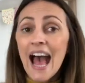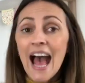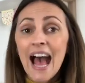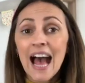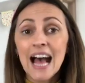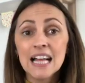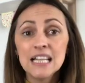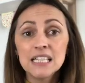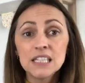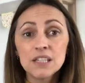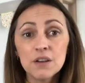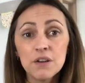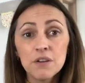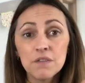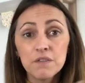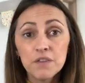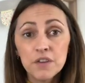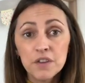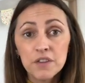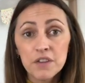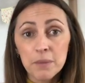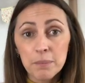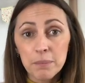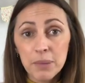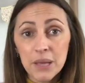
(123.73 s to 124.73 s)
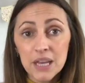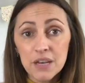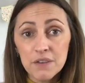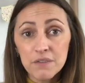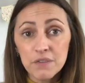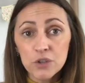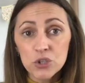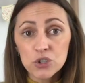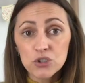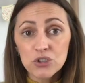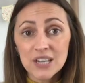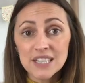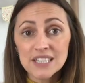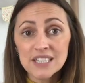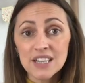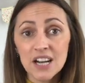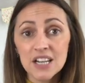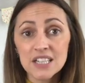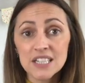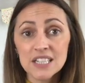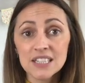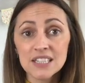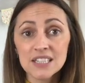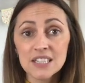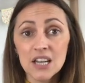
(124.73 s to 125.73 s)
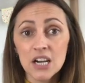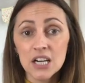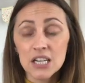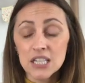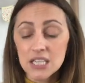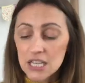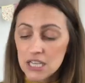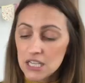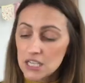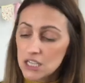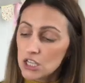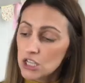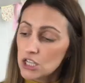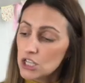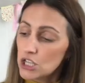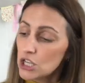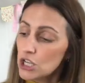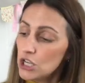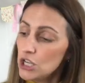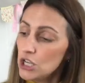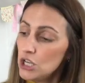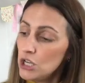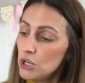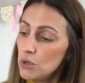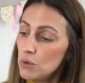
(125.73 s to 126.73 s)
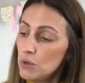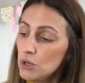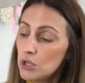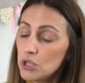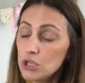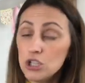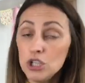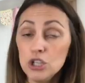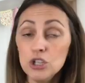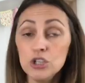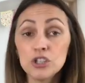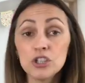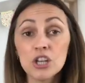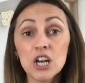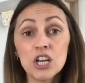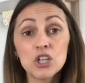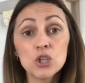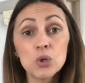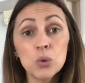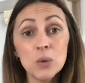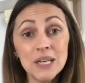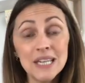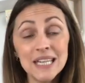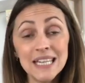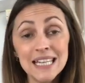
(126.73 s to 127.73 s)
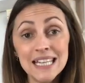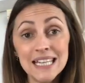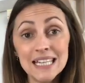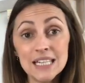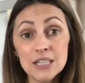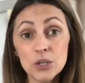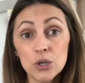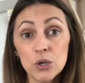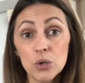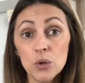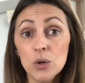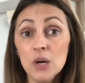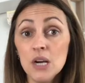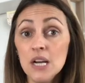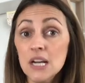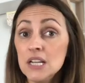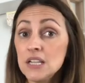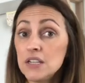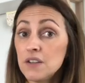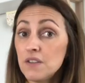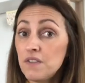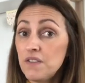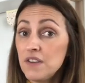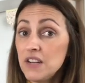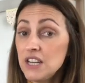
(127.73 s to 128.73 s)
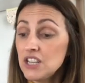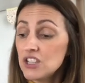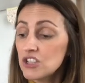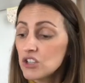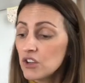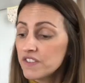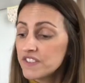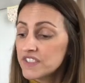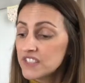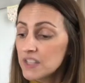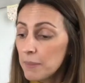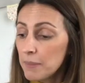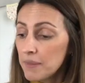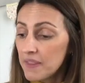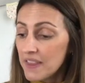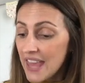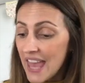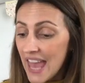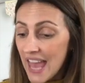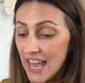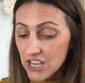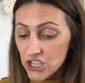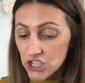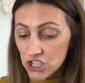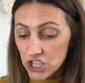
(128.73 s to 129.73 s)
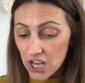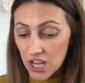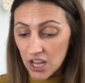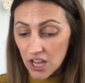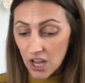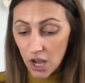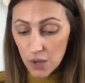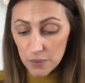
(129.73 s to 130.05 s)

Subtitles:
And for the pinafore dress, I decided to use a twin needle to finish off some of the edging.